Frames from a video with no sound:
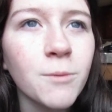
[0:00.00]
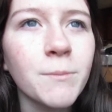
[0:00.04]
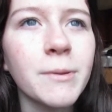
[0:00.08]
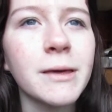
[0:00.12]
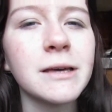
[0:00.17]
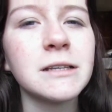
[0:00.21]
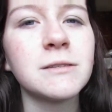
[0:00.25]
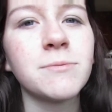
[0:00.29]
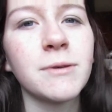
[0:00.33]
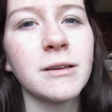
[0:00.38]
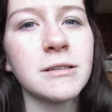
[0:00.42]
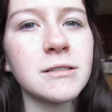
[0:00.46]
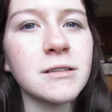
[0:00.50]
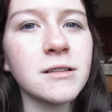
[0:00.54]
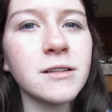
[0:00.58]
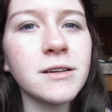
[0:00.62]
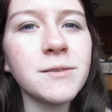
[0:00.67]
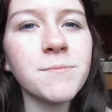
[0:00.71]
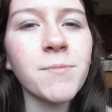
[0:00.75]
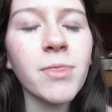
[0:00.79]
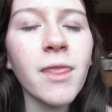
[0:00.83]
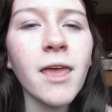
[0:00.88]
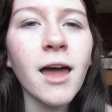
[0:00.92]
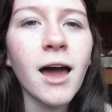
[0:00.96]
because
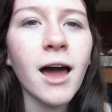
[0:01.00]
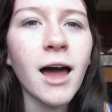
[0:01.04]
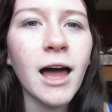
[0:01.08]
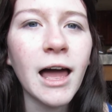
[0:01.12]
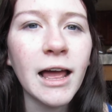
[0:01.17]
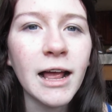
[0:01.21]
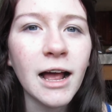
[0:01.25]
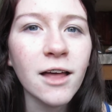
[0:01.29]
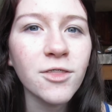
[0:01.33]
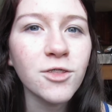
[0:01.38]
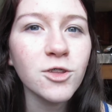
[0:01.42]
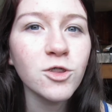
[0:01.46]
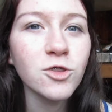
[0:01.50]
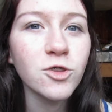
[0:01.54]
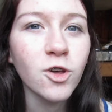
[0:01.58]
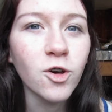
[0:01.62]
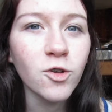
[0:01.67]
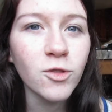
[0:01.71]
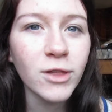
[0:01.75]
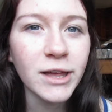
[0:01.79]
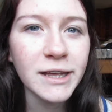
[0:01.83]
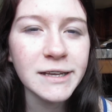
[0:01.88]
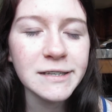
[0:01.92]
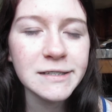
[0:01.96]
basically I got the
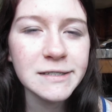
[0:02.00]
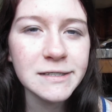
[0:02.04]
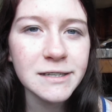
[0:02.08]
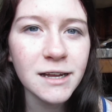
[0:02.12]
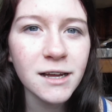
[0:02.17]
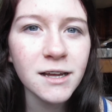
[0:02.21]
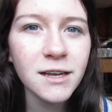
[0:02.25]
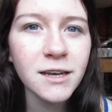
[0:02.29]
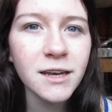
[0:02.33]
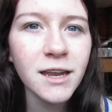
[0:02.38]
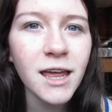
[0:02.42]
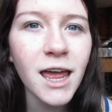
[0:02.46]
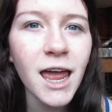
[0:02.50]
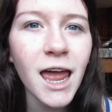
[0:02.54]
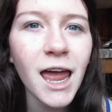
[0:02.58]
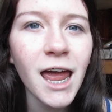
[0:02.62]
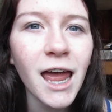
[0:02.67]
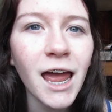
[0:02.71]
low lights done,